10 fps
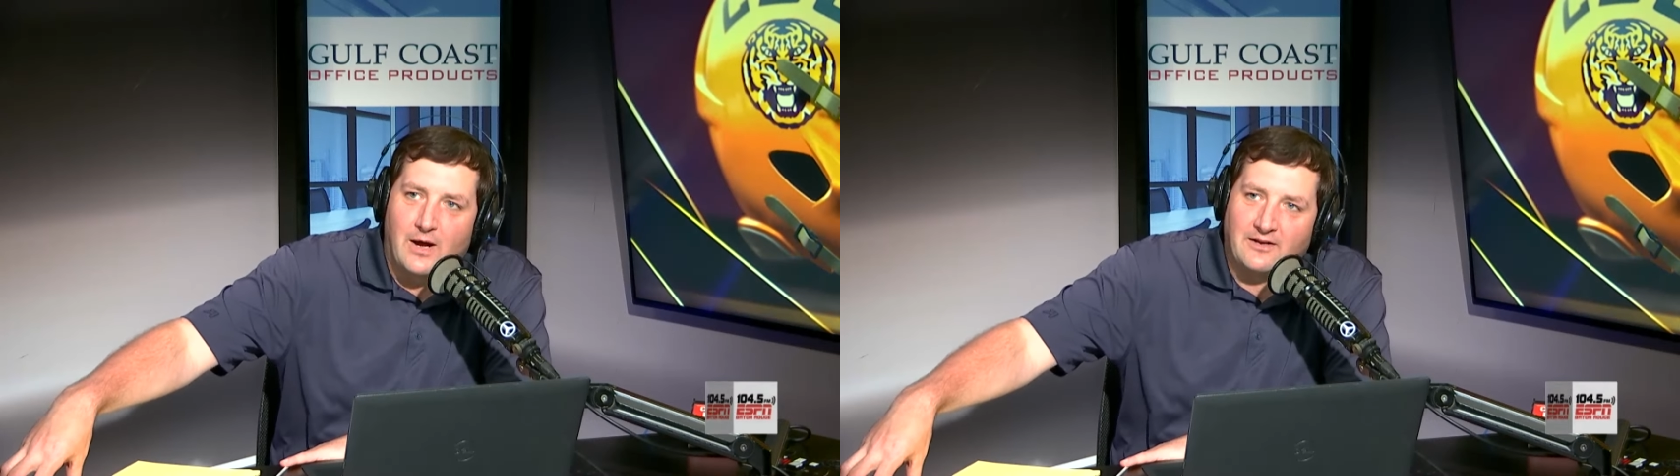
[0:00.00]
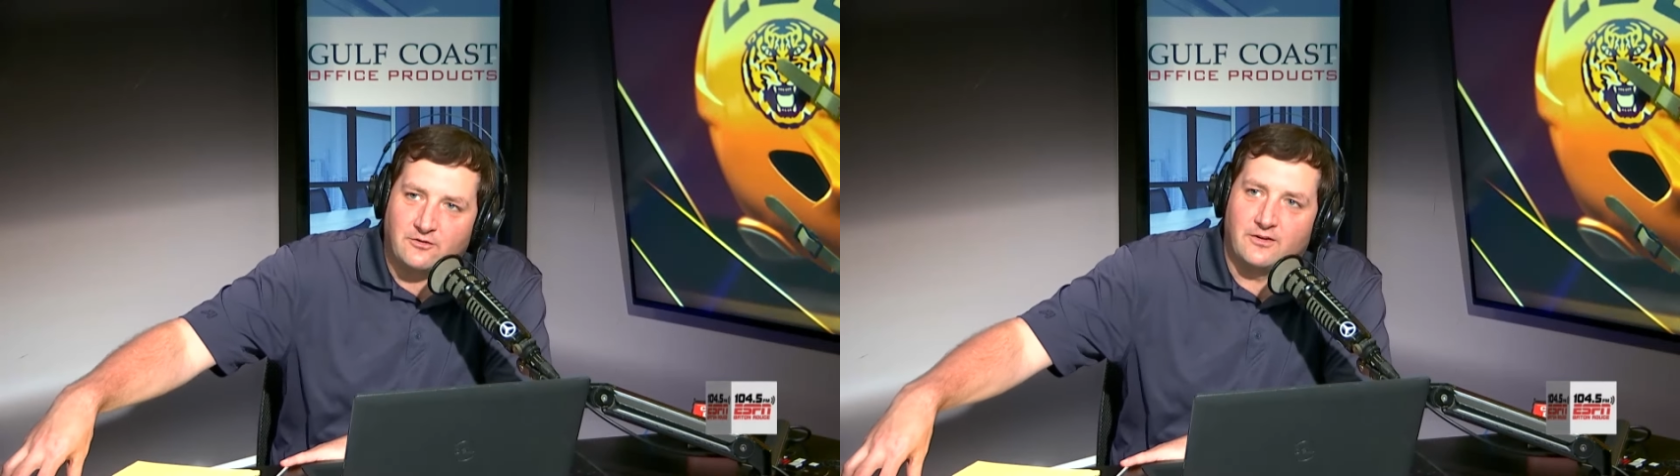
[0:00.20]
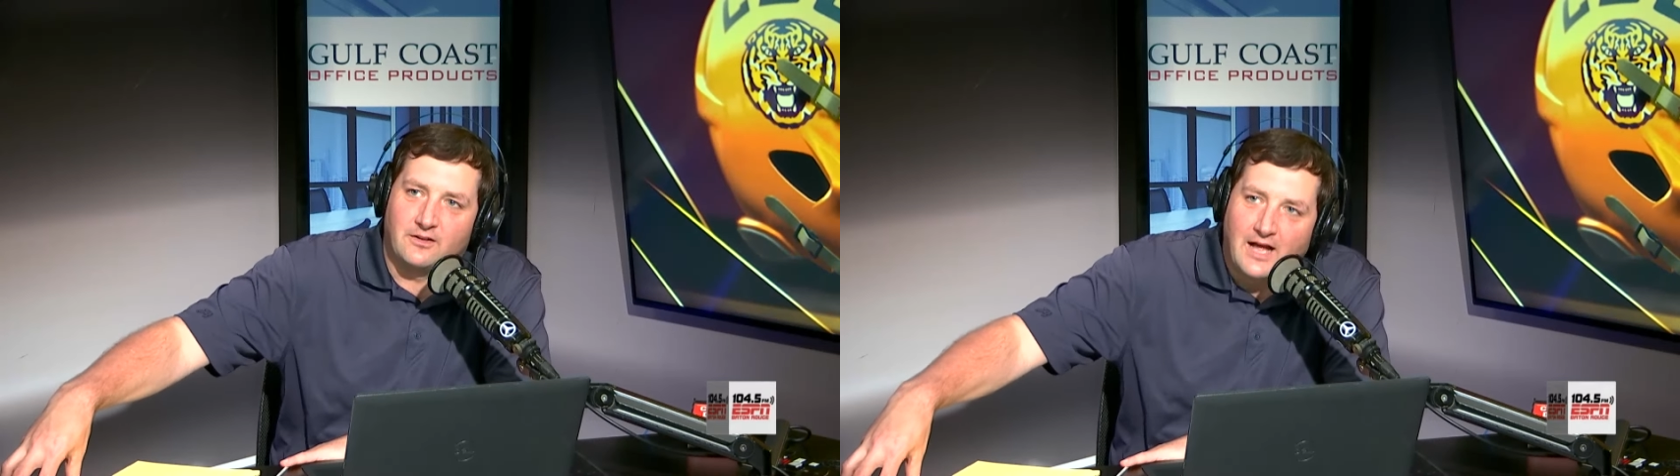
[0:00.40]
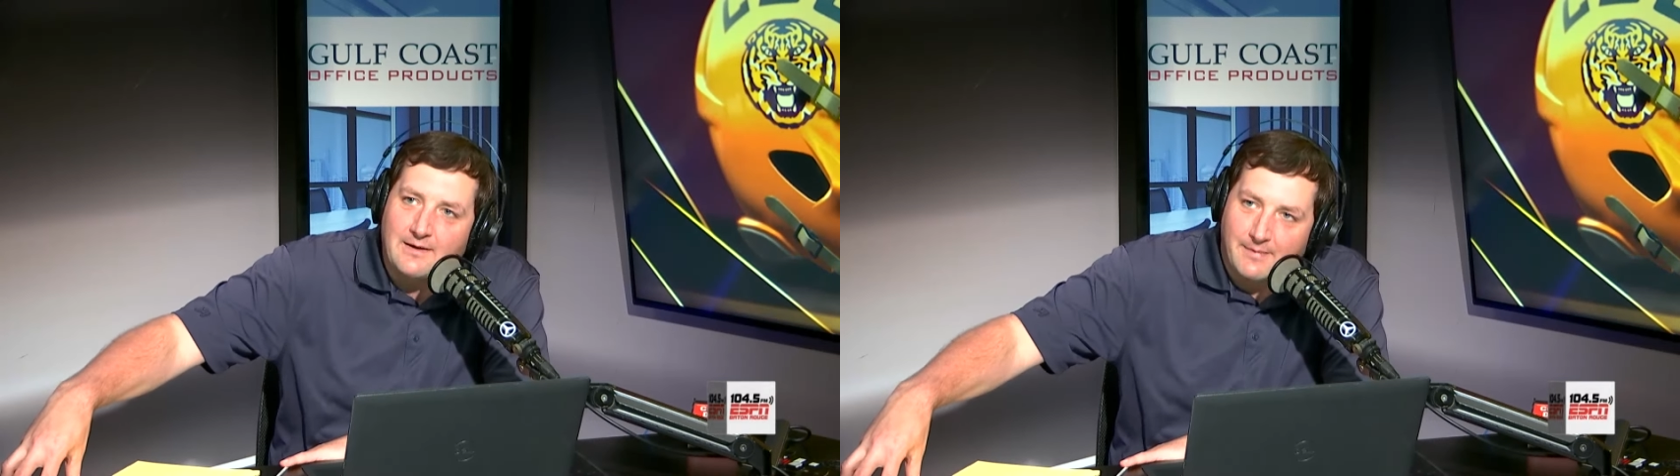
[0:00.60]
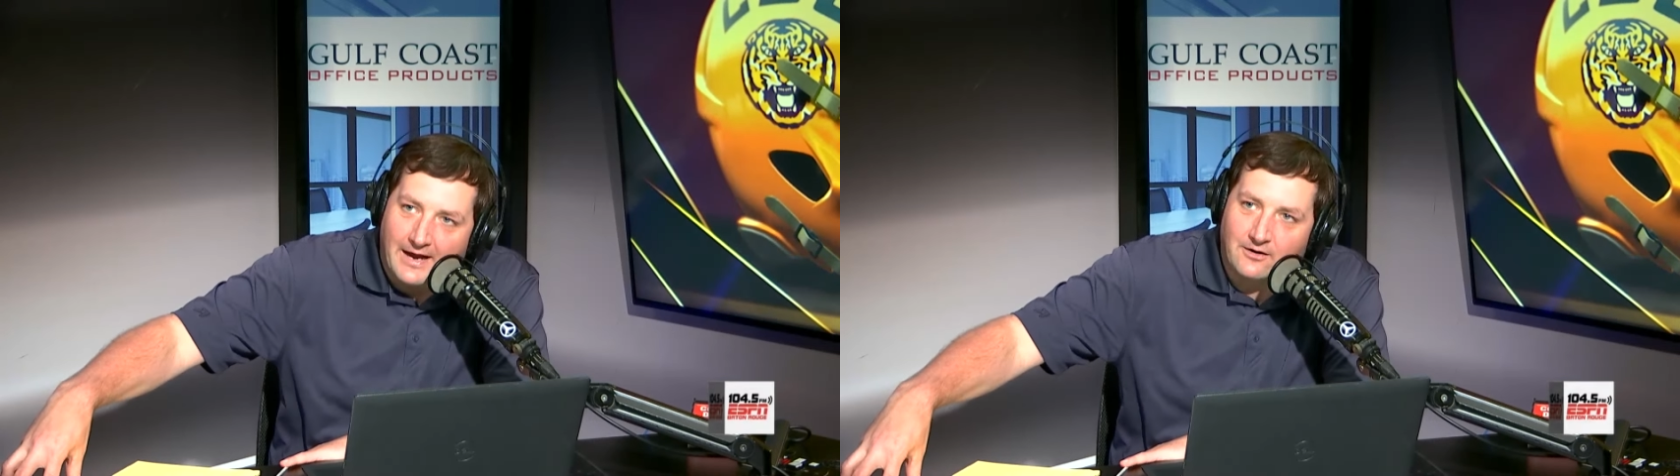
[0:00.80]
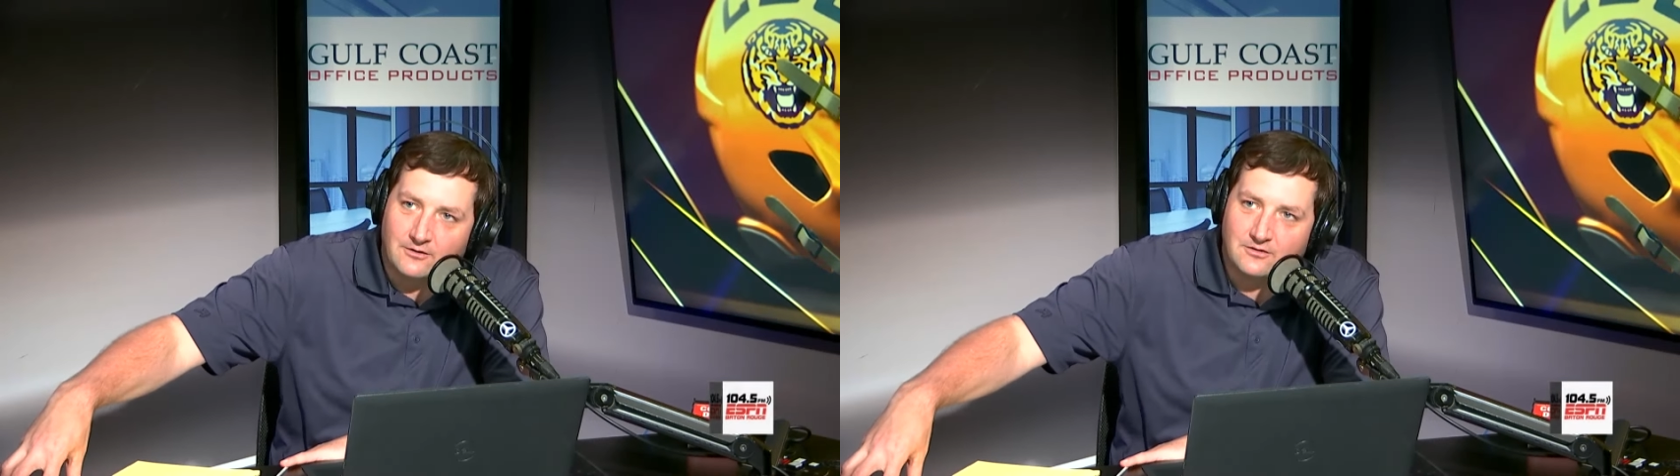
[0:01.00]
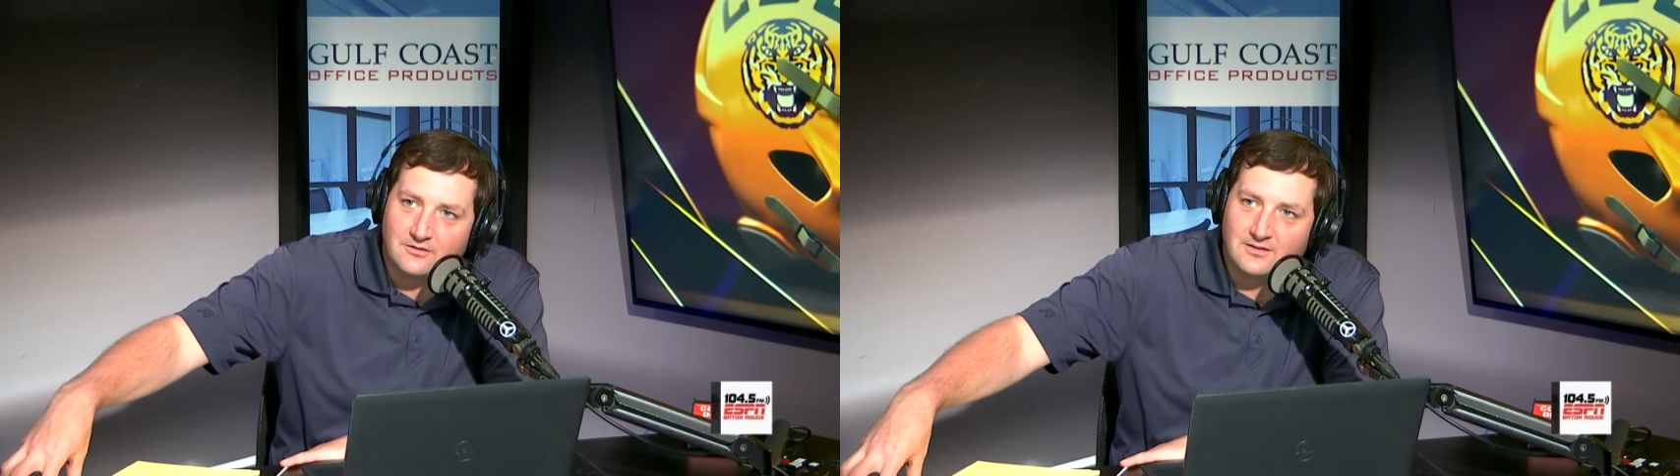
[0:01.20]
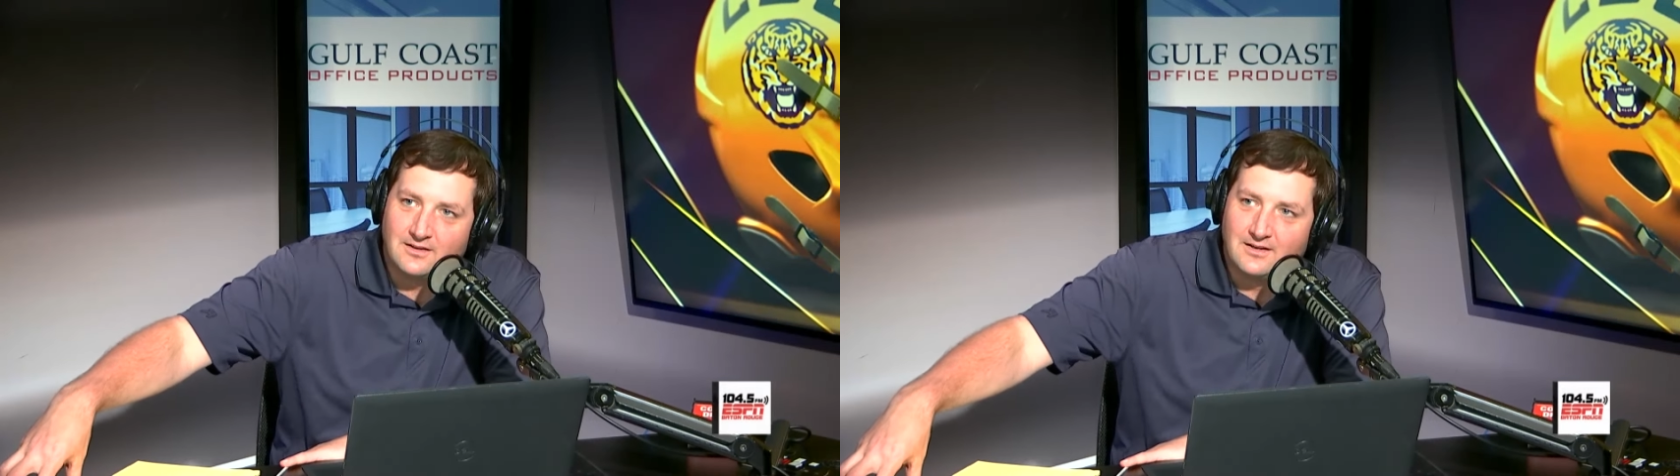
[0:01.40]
roster than linebackers."